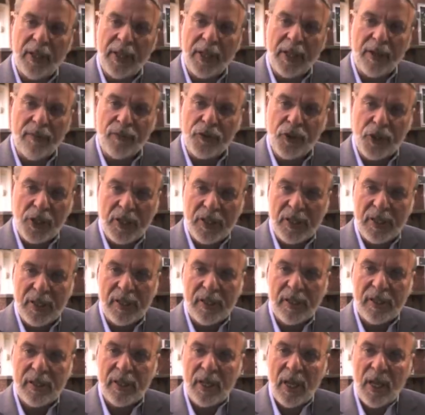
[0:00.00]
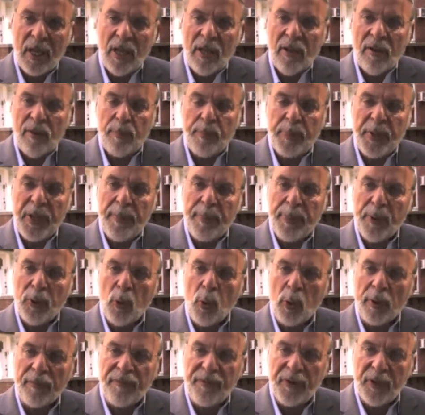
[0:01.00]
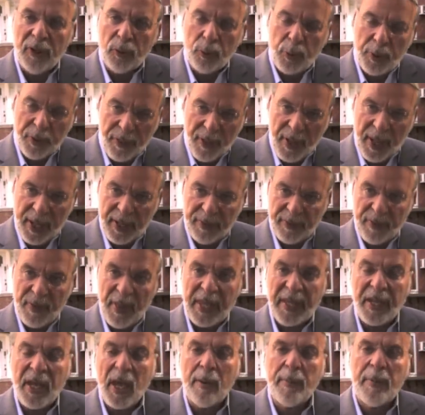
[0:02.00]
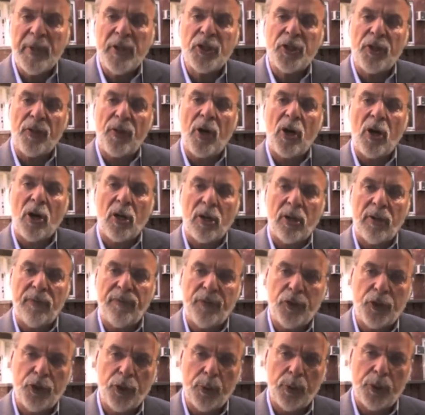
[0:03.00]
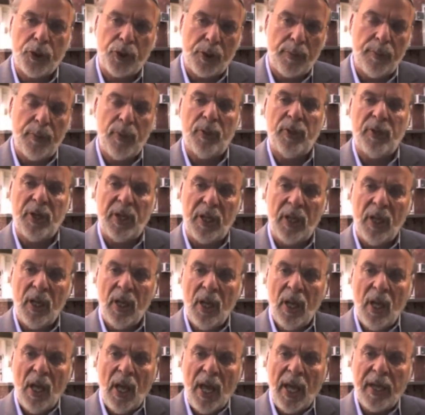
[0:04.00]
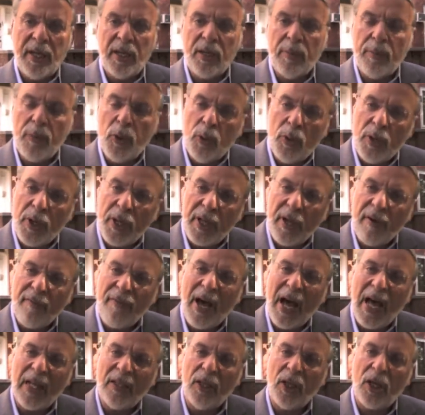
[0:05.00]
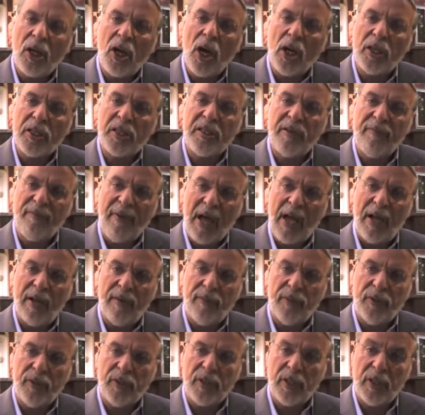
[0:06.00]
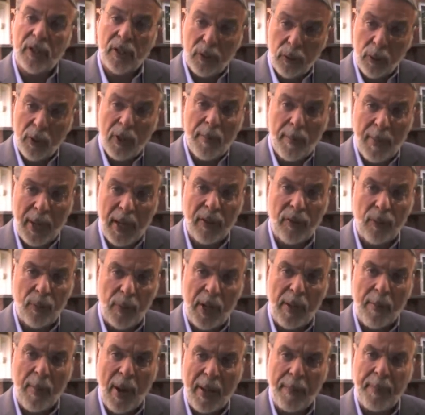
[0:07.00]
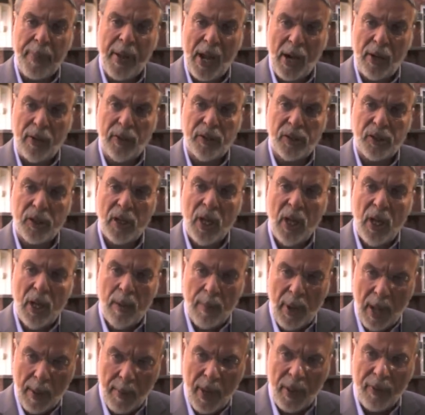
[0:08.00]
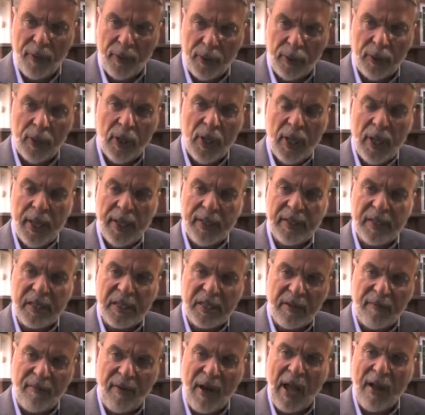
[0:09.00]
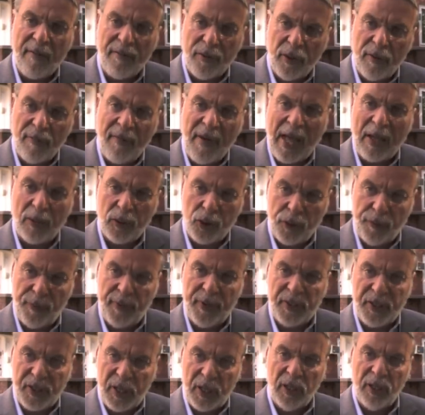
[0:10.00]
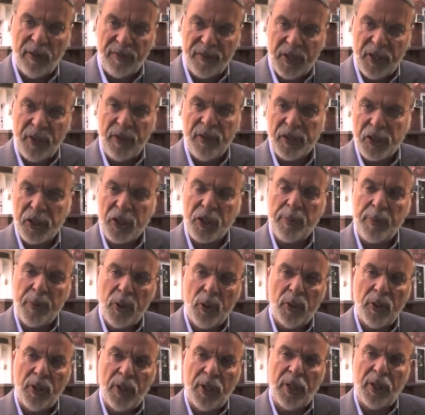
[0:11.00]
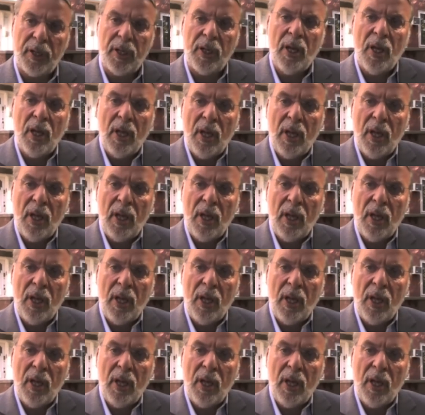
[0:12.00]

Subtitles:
Of Jesus, people who are filled with hate, and they come into the heart of the Jewish community, a community of Holocaust survivors, including, by the way, my parents. My mother is a survivor of Auschwitz and lives in this community.